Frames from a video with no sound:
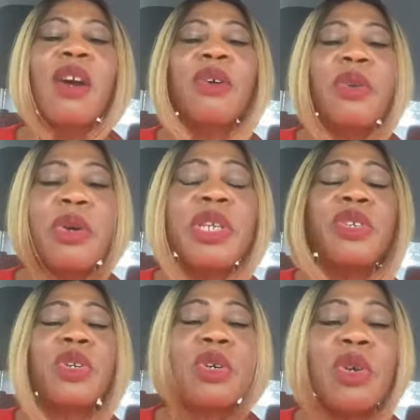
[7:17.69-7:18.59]
Glory
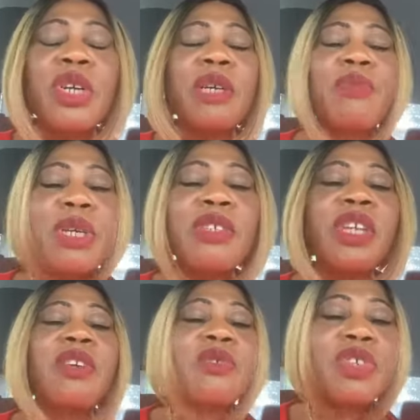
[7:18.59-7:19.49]
to glory means
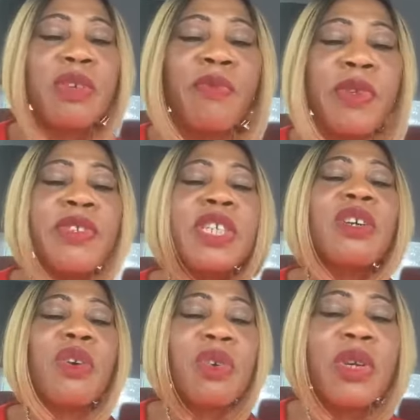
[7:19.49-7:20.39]
that you're defeating
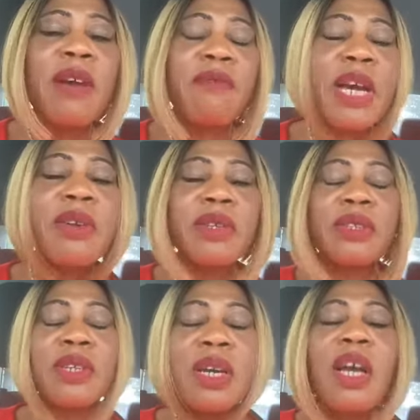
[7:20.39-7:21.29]
coronavirus.